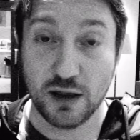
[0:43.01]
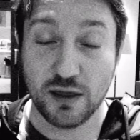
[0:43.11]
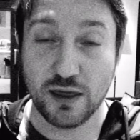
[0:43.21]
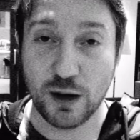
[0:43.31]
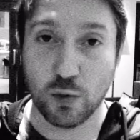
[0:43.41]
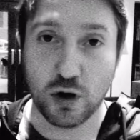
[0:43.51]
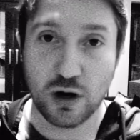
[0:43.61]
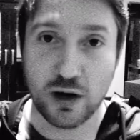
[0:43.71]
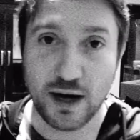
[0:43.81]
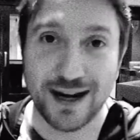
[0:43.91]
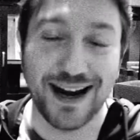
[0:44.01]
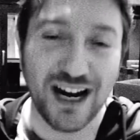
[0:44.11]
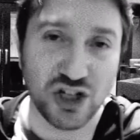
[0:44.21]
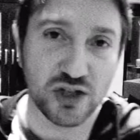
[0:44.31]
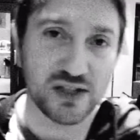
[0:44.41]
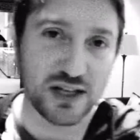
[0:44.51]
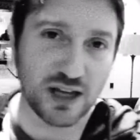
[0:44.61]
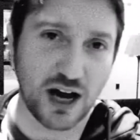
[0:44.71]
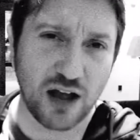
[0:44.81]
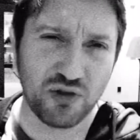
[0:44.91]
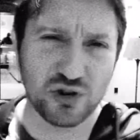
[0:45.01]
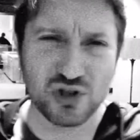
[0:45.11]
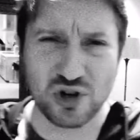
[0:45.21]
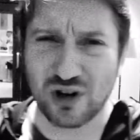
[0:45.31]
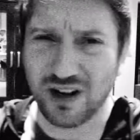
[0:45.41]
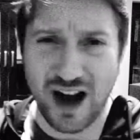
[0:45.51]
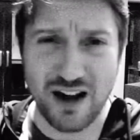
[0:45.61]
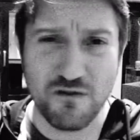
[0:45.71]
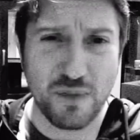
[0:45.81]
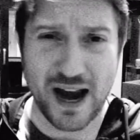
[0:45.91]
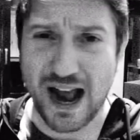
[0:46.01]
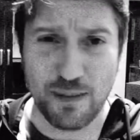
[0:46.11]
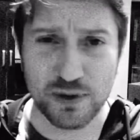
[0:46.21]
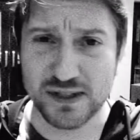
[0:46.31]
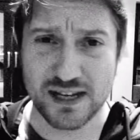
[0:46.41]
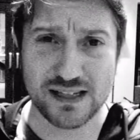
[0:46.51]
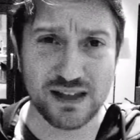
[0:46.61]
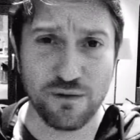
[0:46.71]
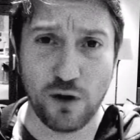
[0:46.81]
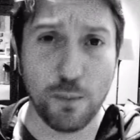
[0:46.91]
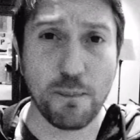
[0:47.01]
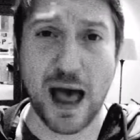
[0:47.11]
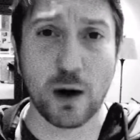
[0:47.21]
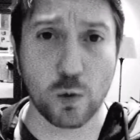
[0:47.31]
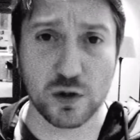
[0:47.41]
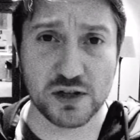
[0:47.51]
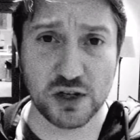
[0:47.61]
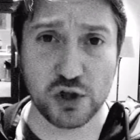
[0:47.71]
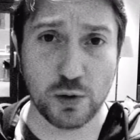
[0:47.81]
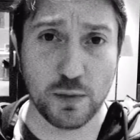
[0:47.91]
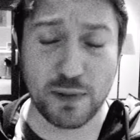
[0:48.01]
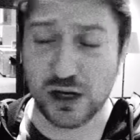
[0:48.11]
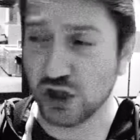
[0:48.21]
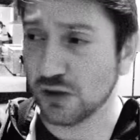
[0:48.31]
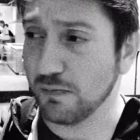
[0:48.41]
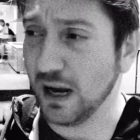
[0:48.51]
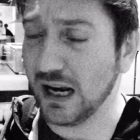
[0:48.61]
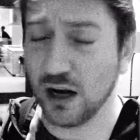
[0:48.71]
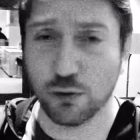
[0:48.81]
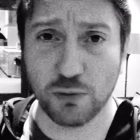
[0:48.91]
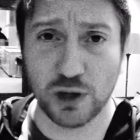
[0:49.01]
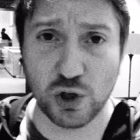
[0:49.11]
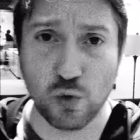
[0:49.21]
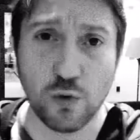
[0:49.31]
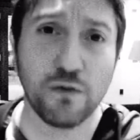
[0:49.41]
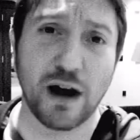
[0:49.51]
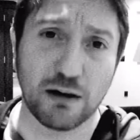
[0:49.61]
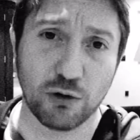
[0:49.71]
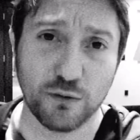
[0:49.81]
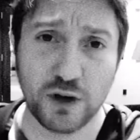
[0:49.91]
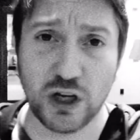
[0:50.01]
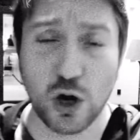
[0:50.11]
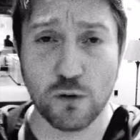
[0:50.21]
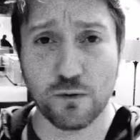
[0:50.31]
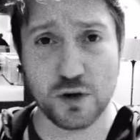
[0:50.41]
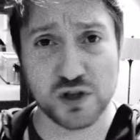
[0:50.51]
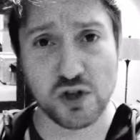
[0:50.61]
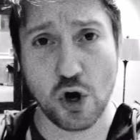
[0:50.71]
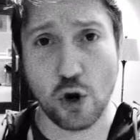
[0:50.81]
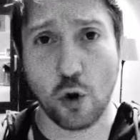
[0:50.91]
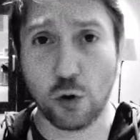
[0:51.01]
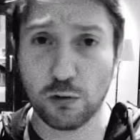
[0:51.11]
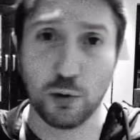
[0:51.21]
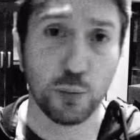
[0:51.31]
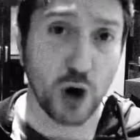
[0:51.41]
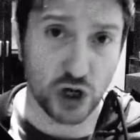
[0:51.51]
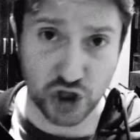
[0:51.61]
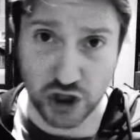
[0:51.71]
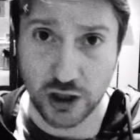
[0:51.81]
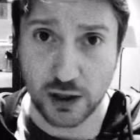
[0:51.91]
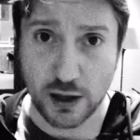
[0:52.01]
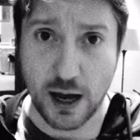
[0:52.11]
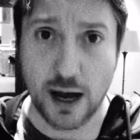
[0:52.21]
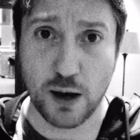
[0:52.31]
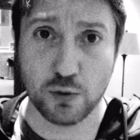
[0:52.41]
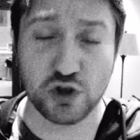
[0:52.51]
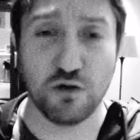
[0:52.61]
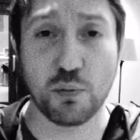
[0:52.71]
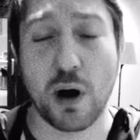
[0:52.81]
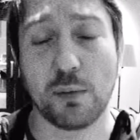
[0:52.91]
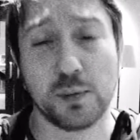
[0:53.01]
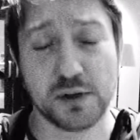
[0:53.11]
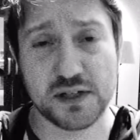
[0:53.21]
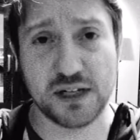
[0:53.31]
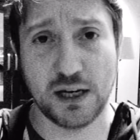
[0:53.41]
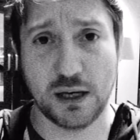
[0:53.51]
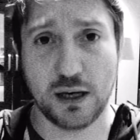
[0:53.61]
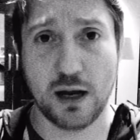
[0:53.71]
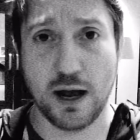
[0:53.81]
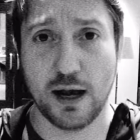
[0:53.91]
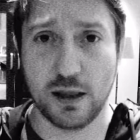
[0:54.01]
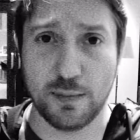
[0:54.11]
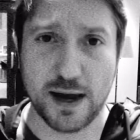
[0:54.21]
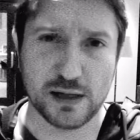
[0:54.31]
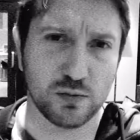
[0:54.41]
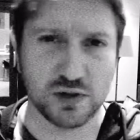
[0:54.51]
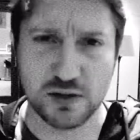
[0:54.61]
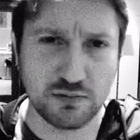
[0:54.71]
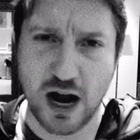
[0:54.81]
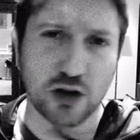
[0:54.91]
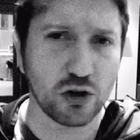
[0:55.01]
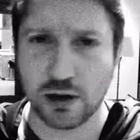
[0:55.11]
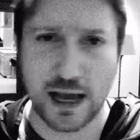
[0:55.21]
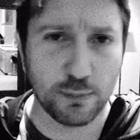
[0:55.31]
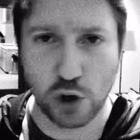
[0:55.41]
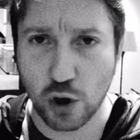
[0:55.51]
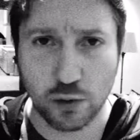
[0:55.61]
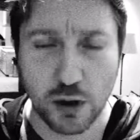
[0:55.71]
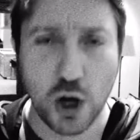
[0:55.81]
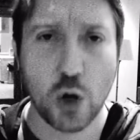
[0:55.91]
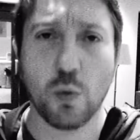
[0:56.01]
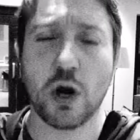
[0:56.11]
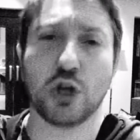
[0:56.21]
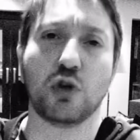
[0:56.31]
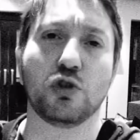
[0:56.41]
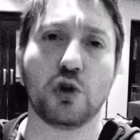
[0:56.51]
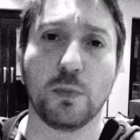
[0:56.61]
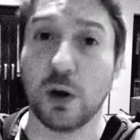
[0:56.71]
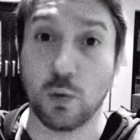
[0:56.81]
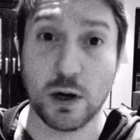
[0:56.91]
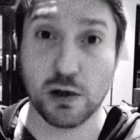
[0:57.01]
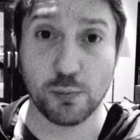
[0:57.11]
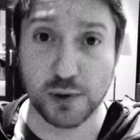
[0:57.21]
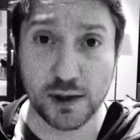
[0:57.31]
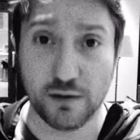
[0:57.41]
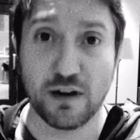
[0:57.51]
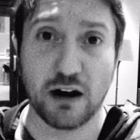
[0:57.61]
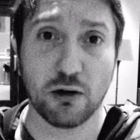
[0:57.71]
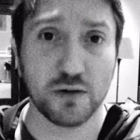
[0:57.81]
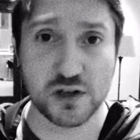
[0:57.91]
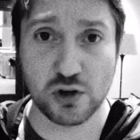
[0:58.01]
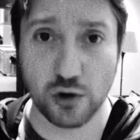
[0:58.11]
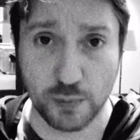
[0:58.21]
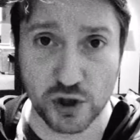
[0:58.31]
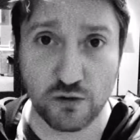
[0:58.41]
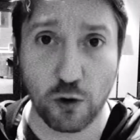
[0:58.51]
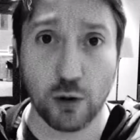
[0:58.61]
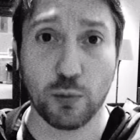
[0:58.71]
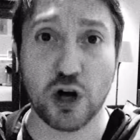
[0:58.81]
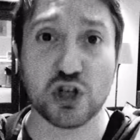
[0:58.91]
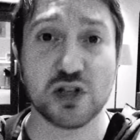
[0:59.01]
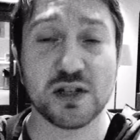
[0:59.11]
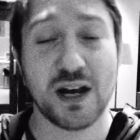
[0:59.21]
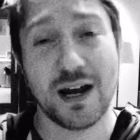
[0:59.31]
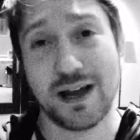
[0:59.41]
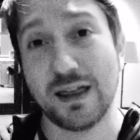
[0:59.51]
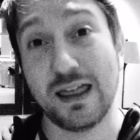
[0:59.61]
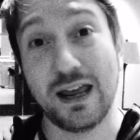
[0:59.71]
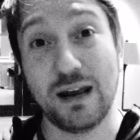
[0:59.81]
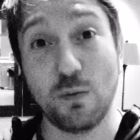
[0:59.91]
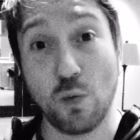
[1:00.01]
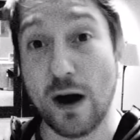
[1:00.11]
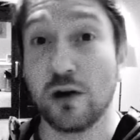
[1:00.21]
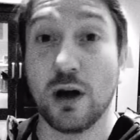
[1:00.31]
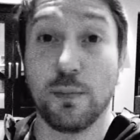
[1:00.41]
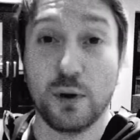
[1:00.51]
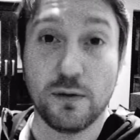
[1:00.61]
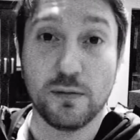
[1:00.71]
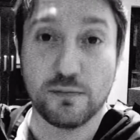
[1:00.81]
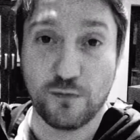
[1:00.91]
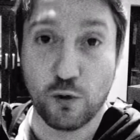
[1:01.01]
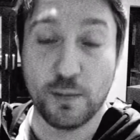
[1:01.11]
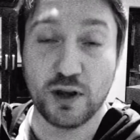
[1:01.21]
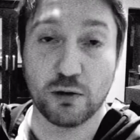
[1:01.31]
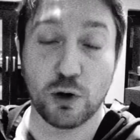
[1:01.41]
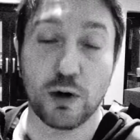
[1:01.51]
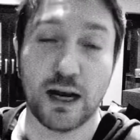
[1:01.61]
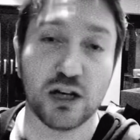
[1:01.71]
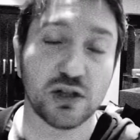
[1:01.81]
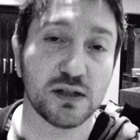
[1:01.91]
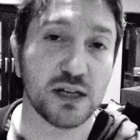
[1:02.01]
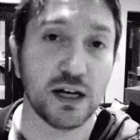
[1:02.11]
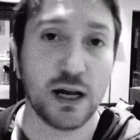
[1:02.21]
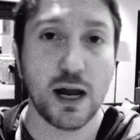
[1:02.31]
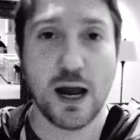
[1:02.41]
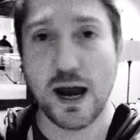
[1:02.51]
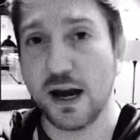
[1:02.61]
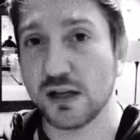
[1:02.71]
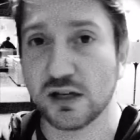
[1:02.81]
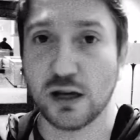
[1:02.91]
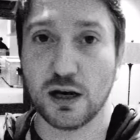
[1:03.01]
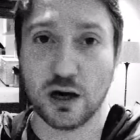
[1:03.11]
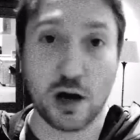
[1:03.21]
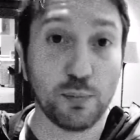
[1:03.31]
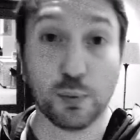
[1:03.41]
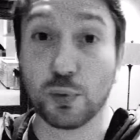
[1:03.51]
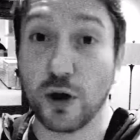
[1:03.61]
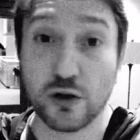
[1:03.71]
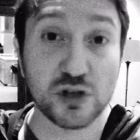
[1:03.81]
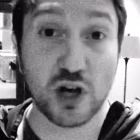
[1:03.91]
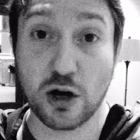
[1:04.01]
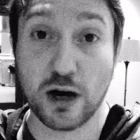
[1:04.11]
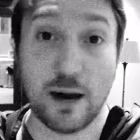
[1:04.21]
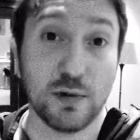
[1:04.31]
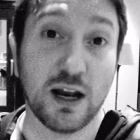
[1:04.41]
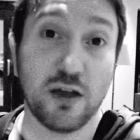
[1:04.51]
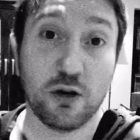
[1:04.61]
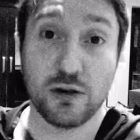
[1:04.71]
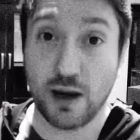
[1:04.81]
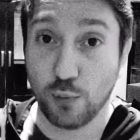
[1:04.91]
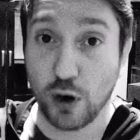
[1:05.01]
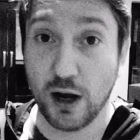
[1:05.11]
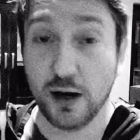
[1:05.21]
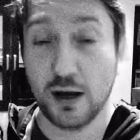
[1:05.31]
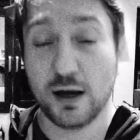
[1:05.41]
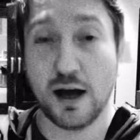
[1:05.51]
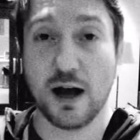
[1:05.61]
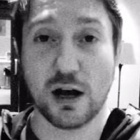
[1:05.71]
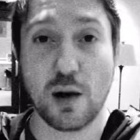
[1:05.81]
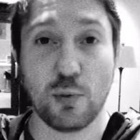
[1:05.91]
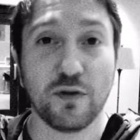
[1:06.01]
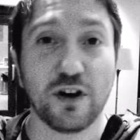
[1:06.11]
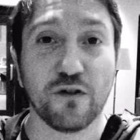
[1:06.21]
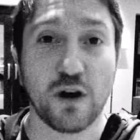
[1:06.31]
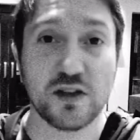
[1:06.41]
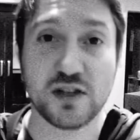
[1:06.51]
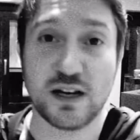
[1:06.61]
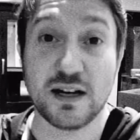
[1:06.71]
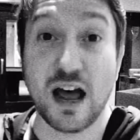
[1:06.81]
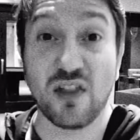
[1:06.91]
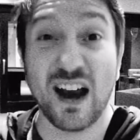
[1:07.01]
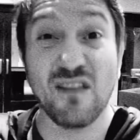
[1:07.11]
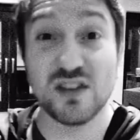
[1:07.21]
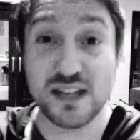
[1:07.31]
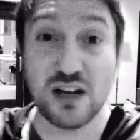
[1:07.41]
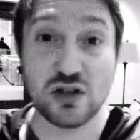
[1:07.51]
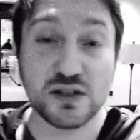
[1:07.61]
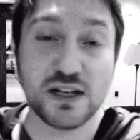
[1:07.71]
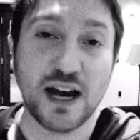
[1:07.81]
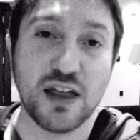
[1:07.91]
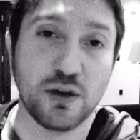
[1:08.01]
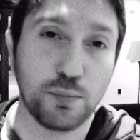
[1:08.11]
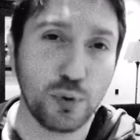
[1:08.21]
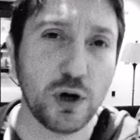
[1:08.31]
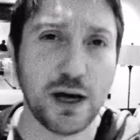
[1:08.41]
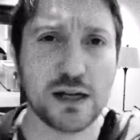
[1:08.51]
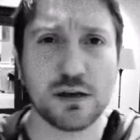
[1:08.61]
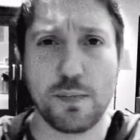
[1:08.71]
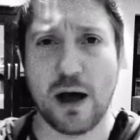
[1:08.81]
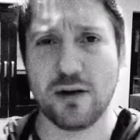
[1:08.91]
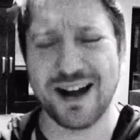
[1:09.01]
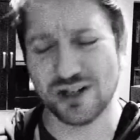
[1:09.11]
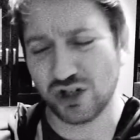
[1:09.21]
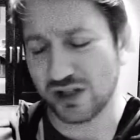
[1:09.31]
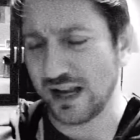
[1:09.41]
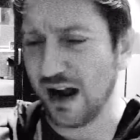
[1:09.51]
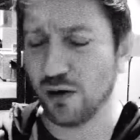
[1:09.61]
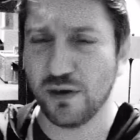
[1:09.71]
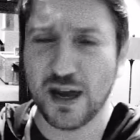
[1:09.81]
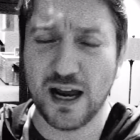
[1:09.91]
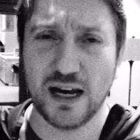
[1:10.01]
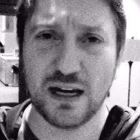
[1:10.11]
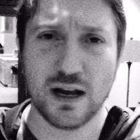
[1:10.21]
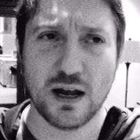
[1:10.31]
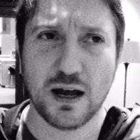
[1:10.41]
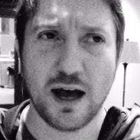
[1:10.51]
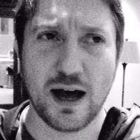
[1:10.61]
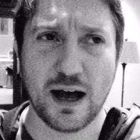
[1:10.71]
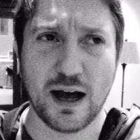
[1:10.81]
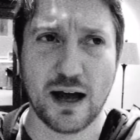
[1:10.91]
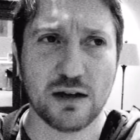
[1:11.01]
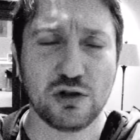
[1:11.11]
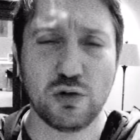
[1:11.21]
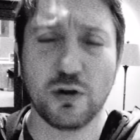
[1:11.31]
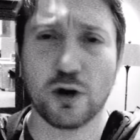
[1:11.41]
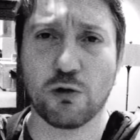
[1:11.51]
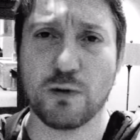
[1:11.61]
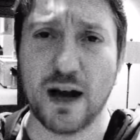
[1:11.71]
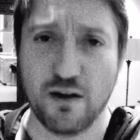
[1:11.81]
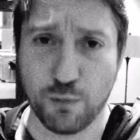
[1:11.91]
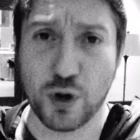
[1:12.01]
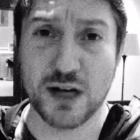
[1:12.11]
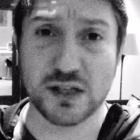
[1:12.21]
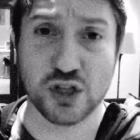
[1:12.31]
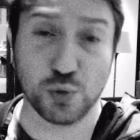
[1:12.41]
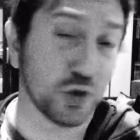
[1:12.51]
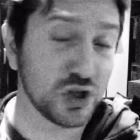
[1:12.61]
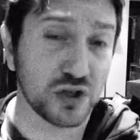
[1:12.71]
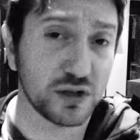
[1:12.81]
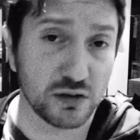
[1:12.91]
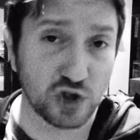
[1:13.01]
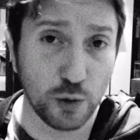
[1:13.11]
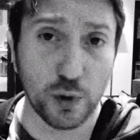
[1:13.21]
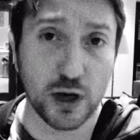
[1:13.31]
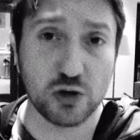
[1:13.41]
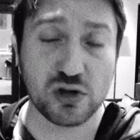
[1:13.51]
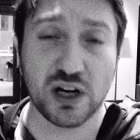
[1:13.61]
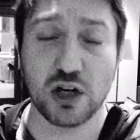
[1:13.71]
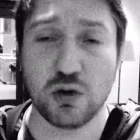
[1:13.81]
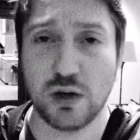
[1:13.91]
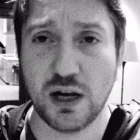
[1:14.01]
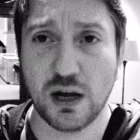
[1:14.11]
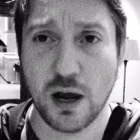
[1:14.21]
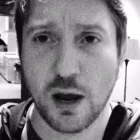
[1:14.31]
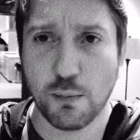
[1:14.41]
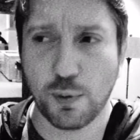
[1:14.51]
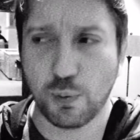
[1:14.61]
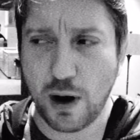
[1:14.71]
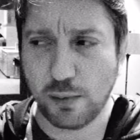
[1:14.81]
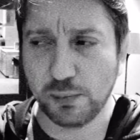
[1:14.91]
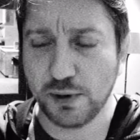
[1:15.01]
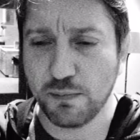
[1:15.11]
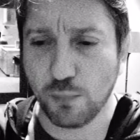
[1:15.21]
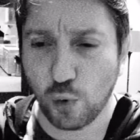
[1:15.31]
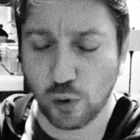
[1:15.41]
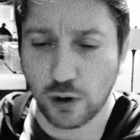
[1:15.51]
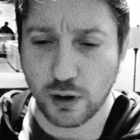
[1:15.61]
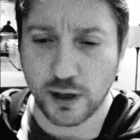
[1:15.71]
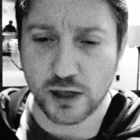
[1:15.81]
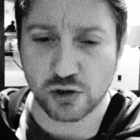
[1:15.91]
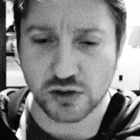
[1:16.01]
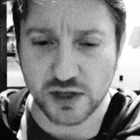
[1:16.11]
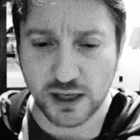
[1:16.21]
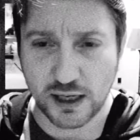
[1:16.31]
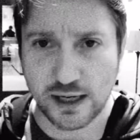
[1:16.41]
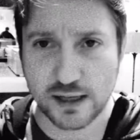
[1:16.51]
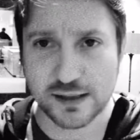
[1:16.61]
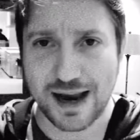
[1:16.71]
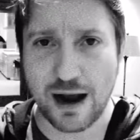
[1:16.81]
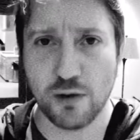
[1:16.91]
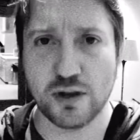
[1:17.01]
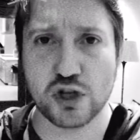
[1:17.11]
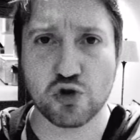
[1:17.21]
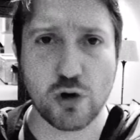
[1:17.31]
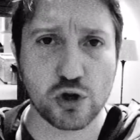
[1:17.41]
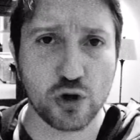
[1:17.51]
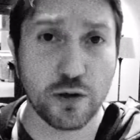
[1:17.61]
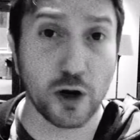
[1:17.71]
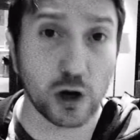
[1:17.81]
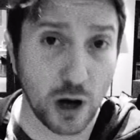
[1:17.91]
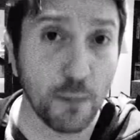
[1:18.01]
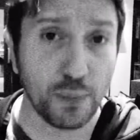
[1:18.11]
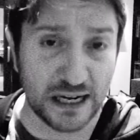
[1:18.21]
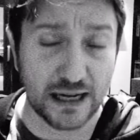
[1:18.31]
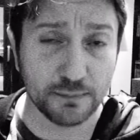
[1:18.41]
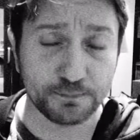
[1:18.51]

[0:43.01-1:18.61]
They were an agency that got their start kind of by happenstance. They fell backwards into it by just making a really cool viral video for this Orabrush, uh, which you've probably seen uh, in the past. It was a doctor in a lab coat, went on YouTube and it went completely viral, and they sold a bunch of Orabrushes, and then they wound up forming their own agency. And it's a, a couple brothers, came together and they brought uh, a couple of their friends in, and now they have this agency. And the book is about not just how they uh, do their creative process, which is super interesting and unique, but probably more interesting is how they structure their company